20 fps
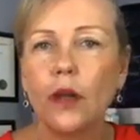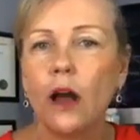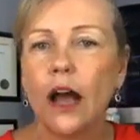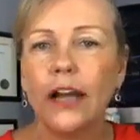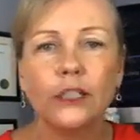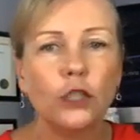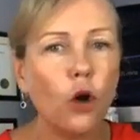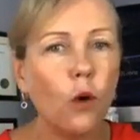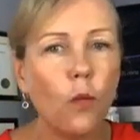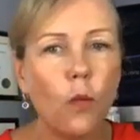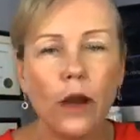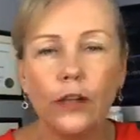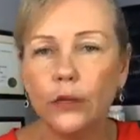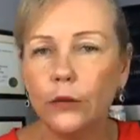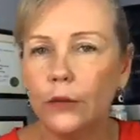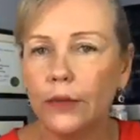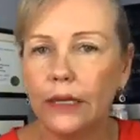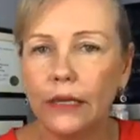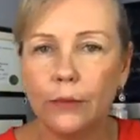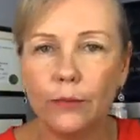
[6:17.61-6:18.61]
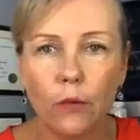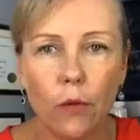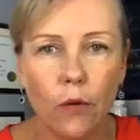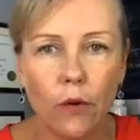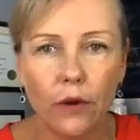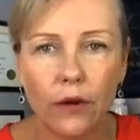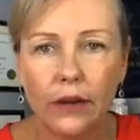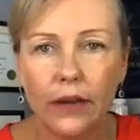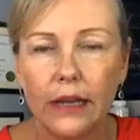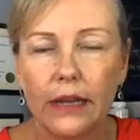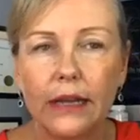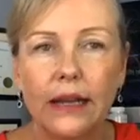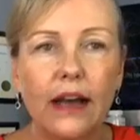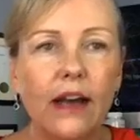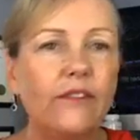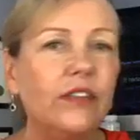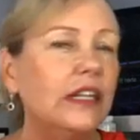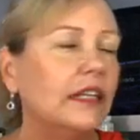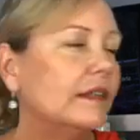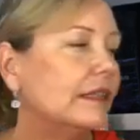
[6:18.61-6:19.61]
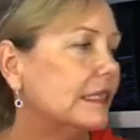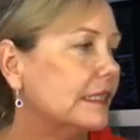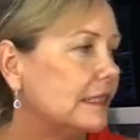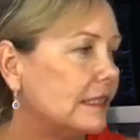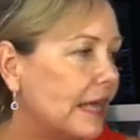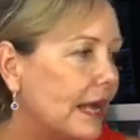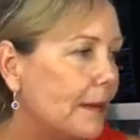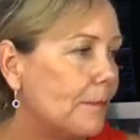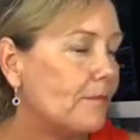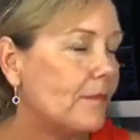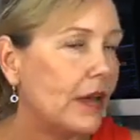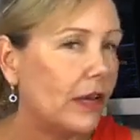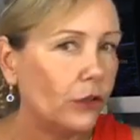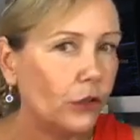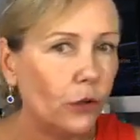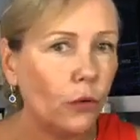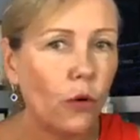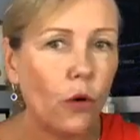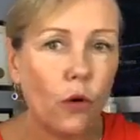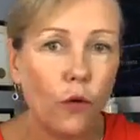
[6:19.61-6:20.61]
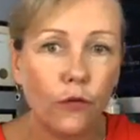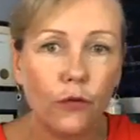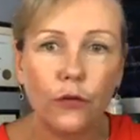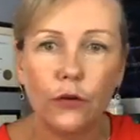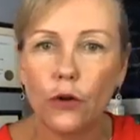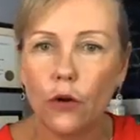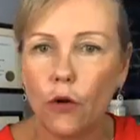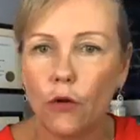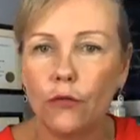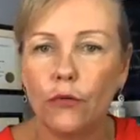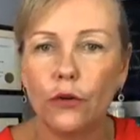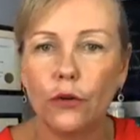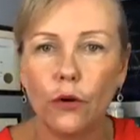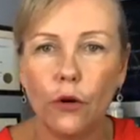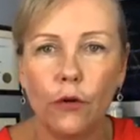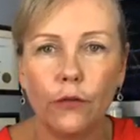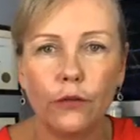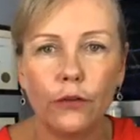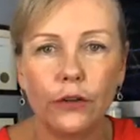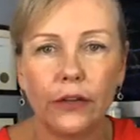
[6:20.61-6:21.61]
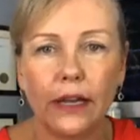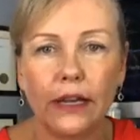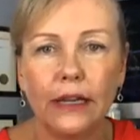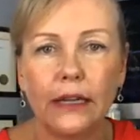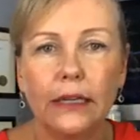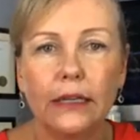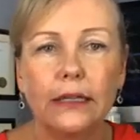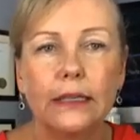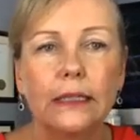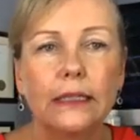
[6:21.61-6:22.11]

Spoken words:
I don't want you to get bored of eating the same menu over and over and over again.